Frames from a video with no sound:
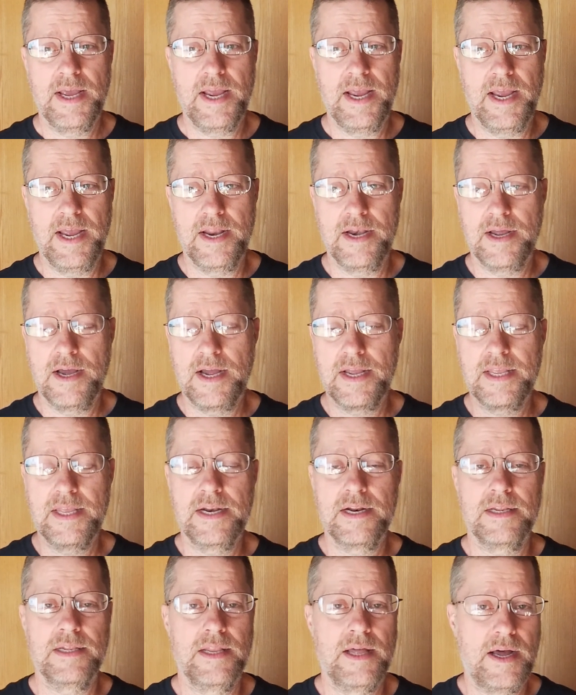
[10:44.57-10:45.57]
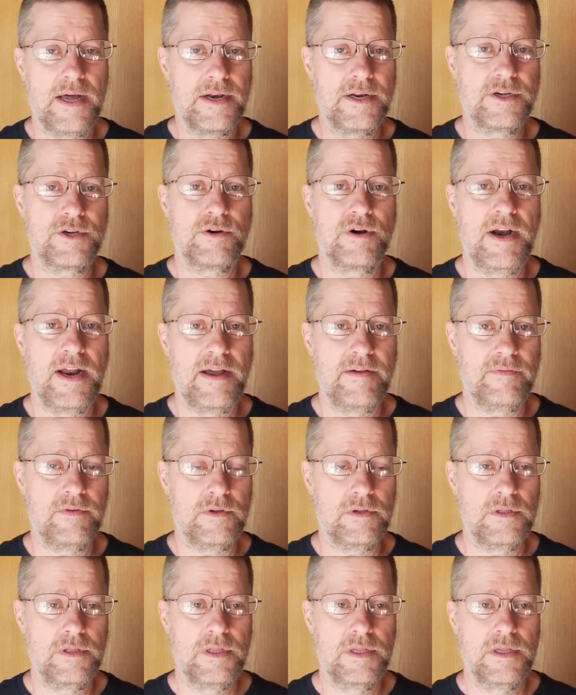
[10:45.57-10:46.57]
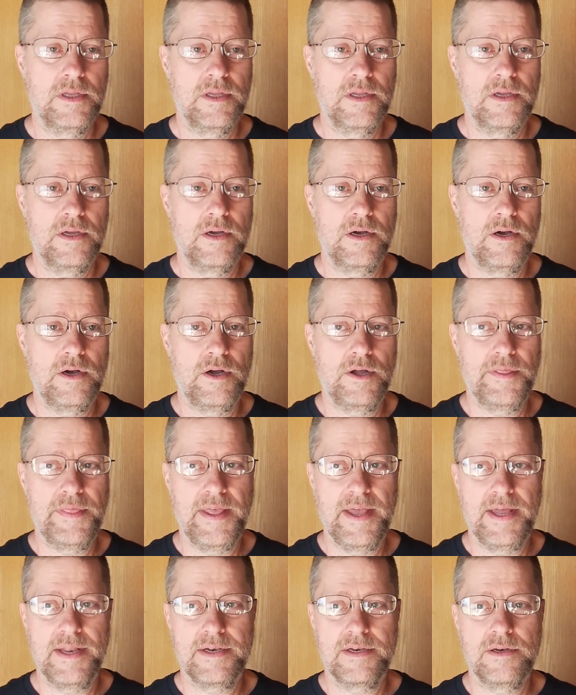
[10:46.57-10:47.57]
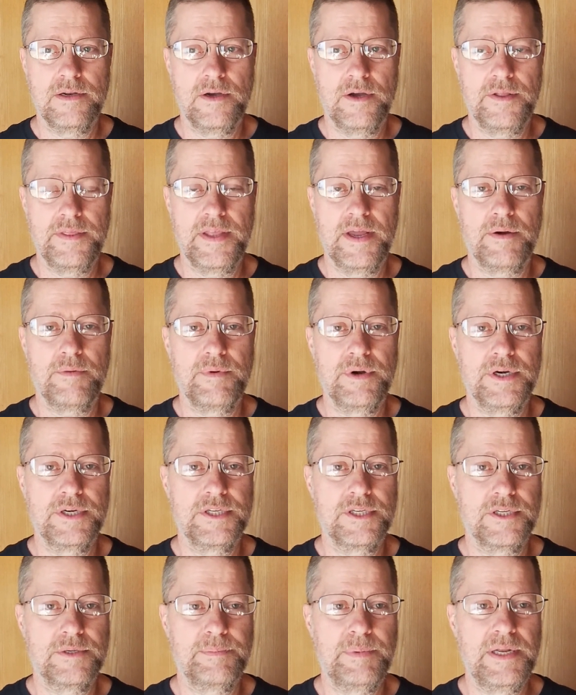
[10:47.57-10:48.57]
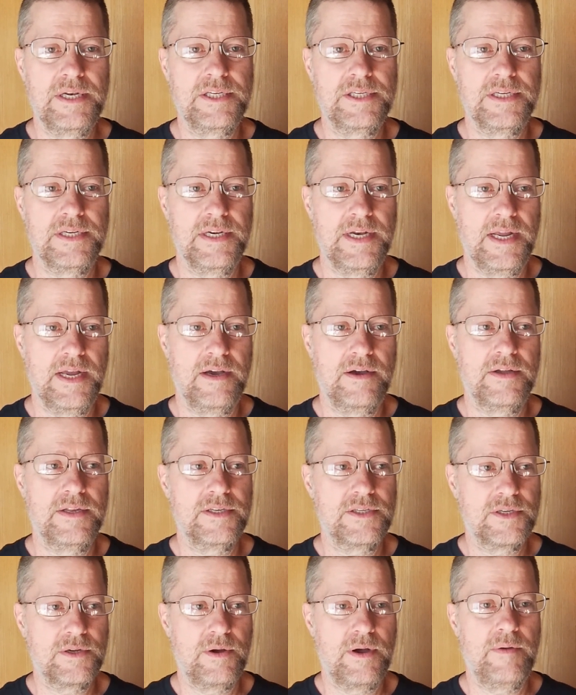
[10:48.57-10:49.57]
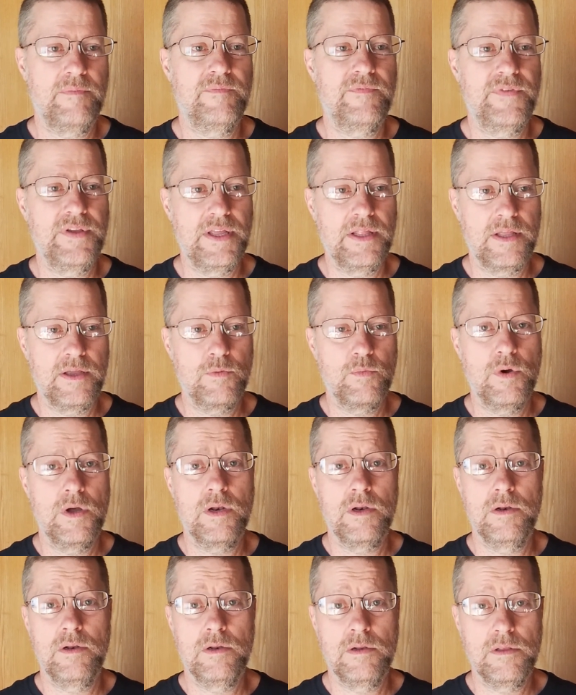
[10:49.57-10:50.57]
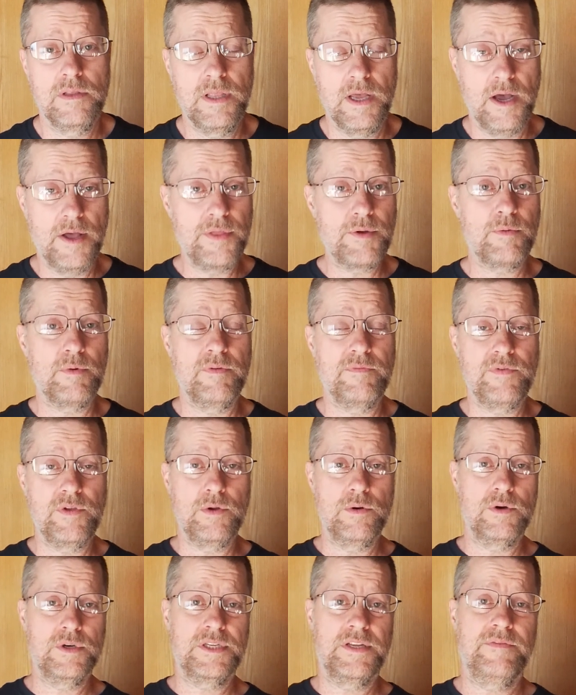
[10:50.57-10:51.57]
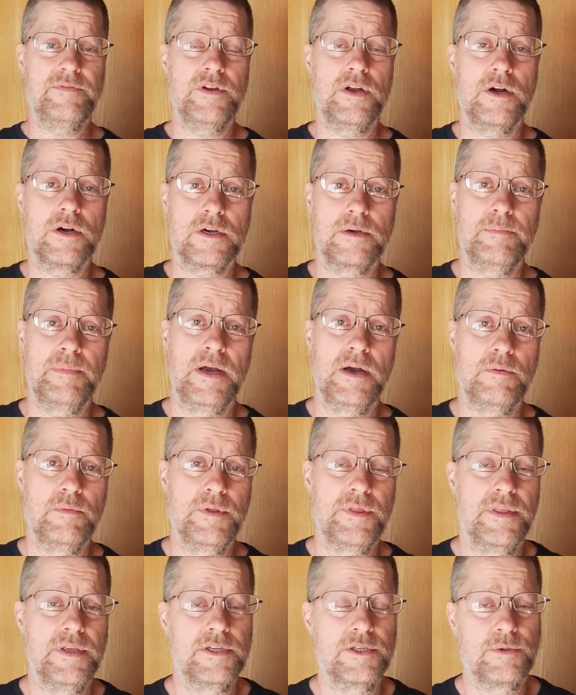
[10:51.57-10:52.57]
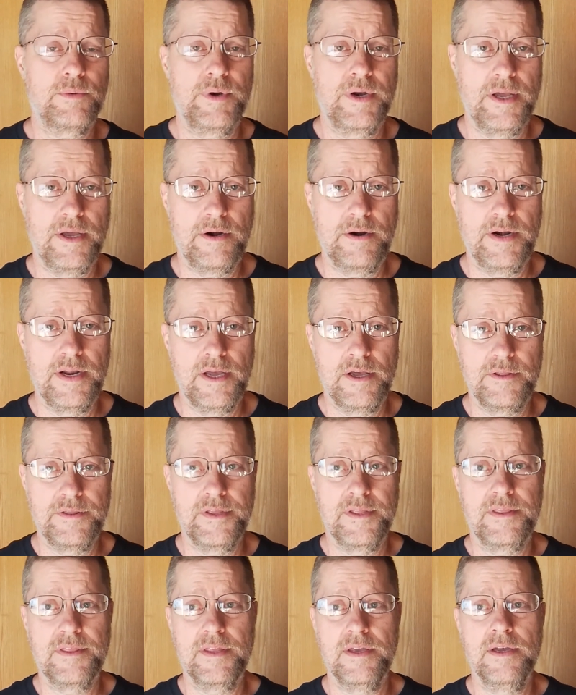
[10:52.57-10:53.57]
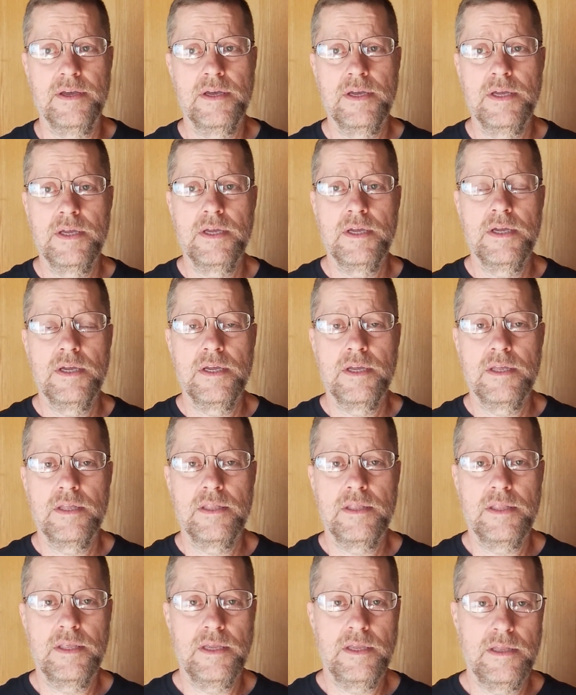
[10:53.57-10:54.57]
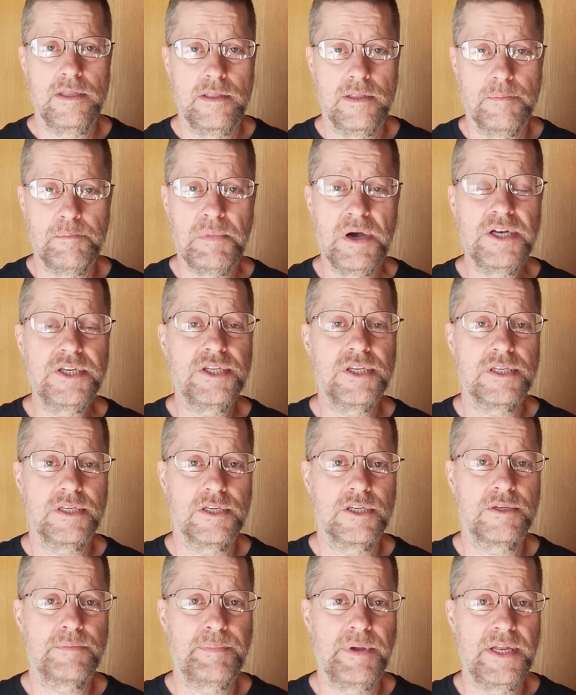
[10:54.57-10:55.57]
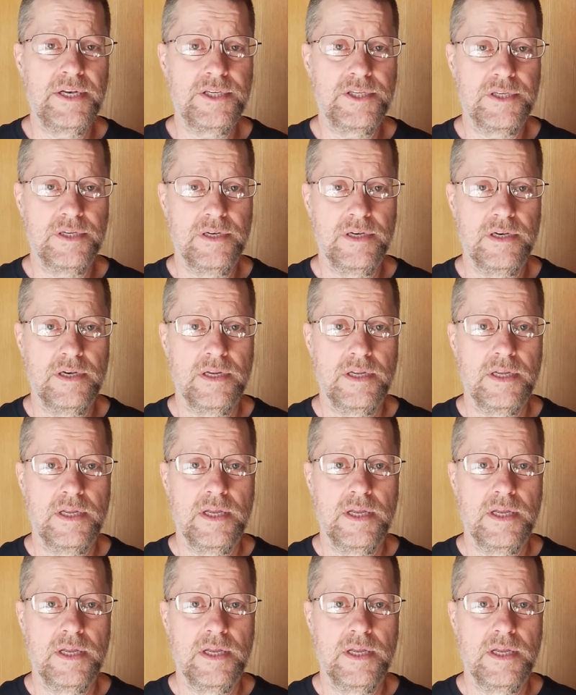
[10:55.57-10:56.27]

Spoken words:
And I get a lot of travel on that rear suspension now, and so I'm feeling what the other reviewers have talked about with this 300L, that the budget suspension